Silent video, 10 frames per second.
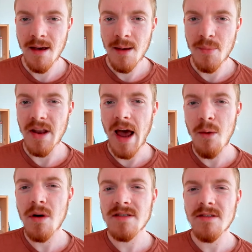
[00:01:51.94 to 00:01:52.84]
but
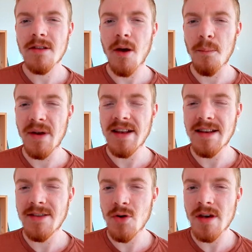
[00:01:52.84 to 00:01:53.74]
I was not
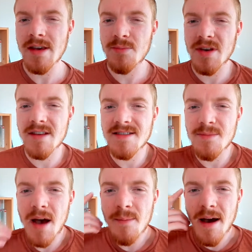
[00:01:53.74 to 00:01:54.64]
completely doing it because in
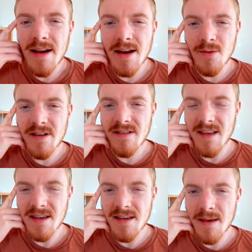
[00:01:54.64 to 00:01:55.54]
my mind I was
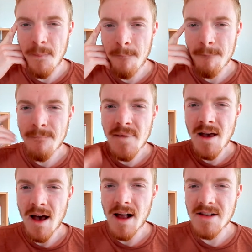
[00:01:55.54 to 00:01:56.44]
thinking,
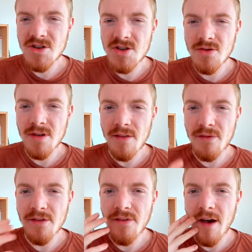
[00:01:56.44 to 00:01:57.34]
I'll just do that
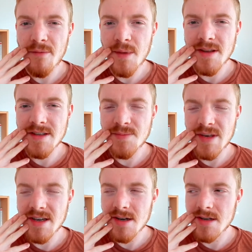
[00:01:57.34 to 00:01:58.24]
for 5 minutes
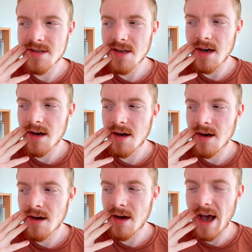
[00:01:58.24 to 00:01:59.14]
because
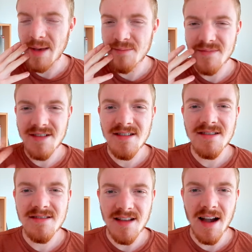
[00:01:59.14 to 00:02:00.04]
I'm this
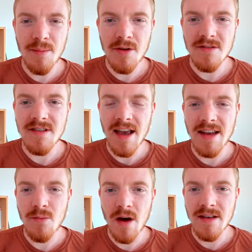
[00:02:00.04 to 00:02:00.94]
is time loss
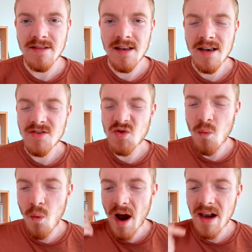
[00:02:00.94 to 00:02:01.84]
anyways. So
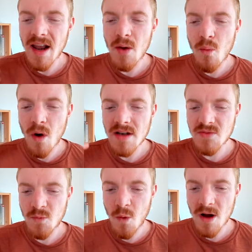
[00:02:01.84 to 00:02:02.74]
while I
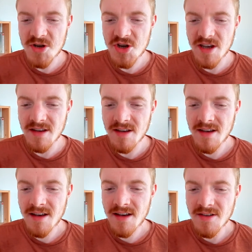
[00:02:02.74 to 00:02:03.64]
was watching
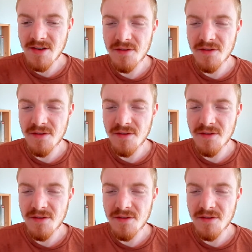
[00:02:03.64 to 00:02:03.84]
the